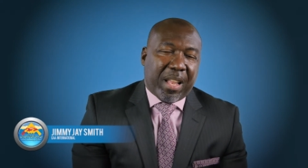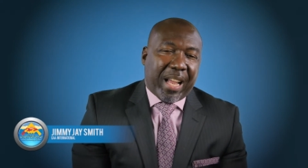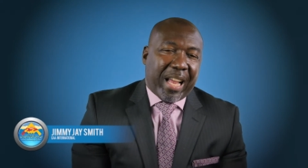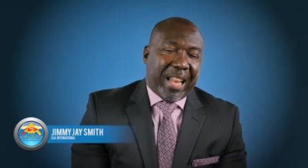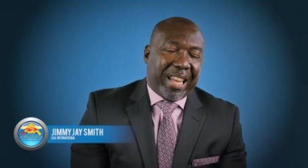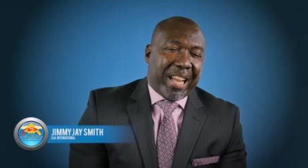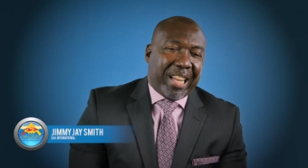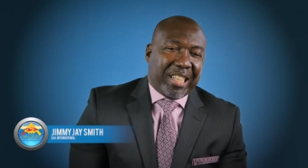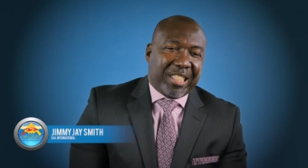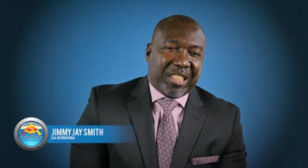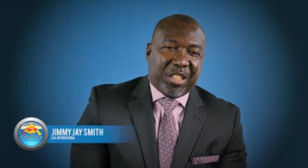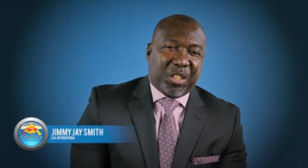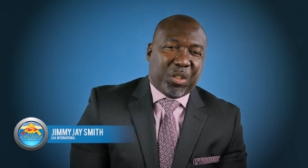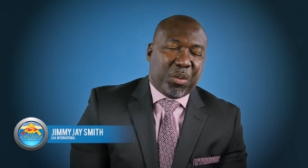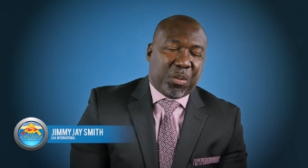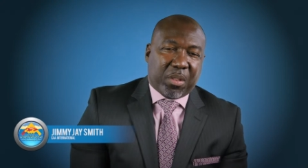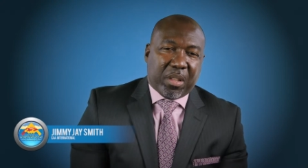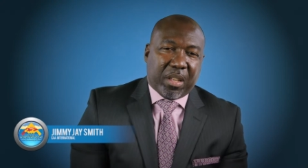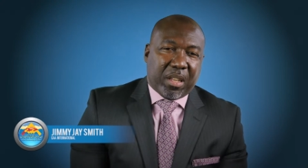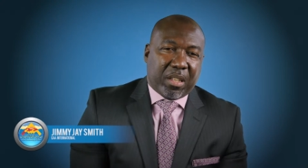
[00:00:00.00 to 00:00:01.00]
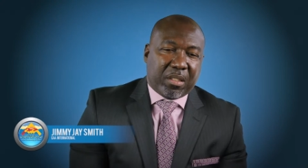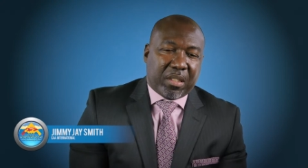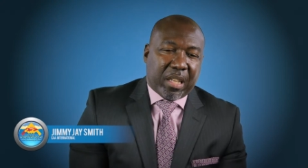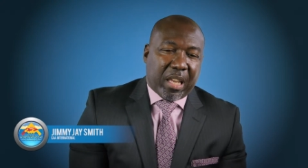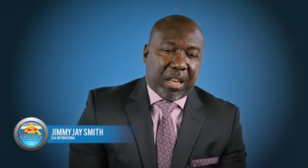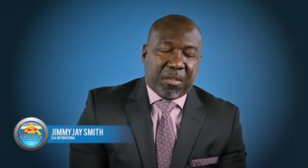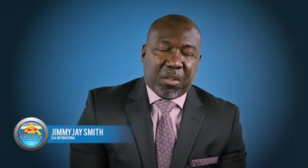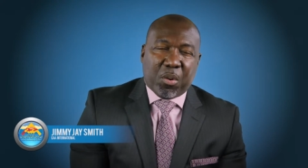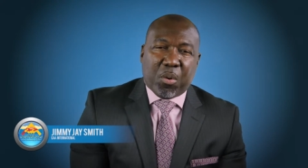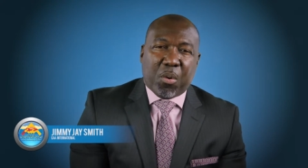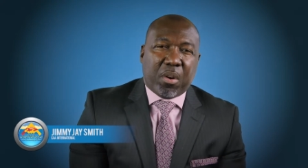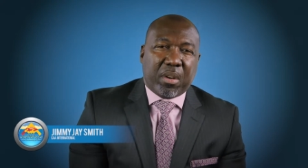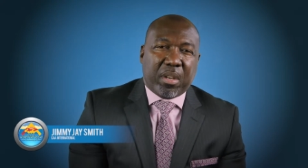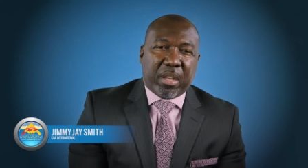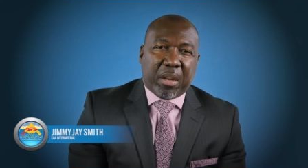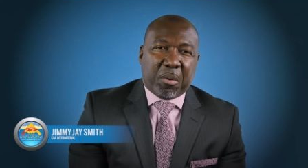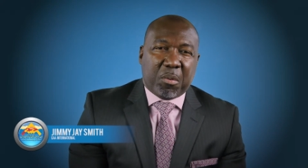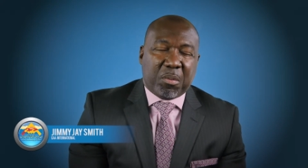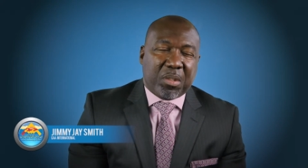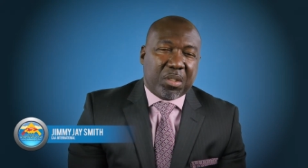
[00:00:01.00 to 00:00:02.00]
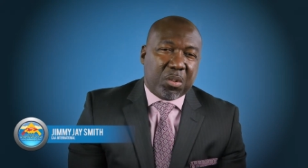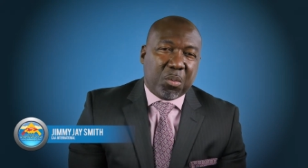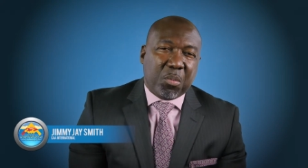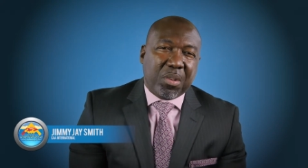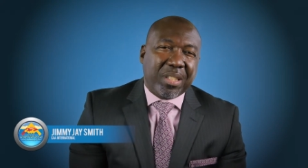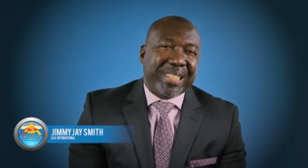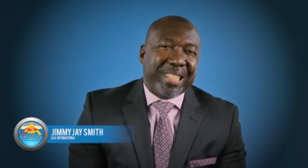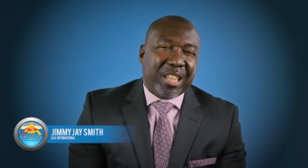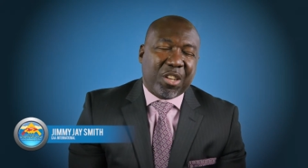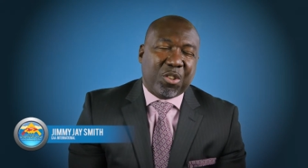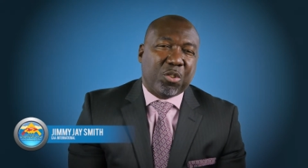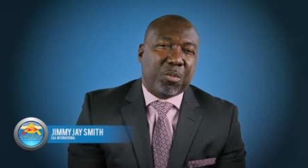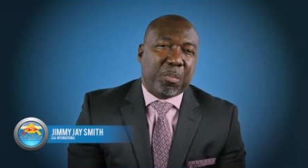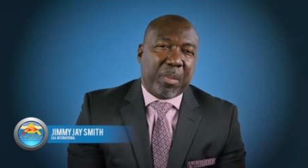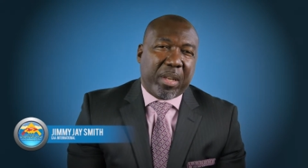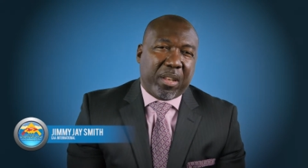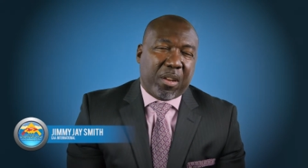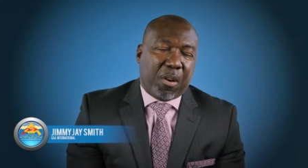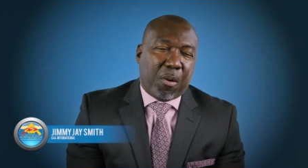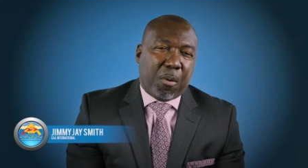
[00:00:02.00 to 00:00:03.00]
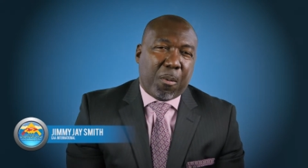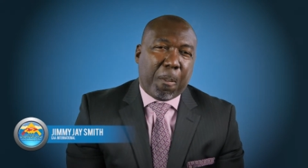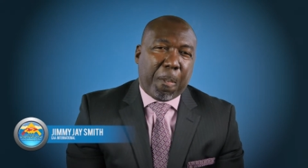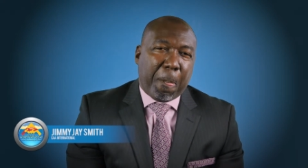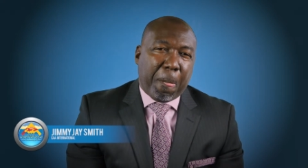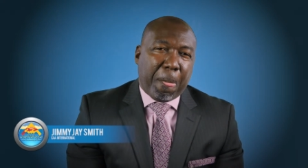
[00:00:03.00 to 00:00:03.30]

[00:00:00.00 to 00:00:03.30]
I like to do things out of the ordinary. When someone tells me no,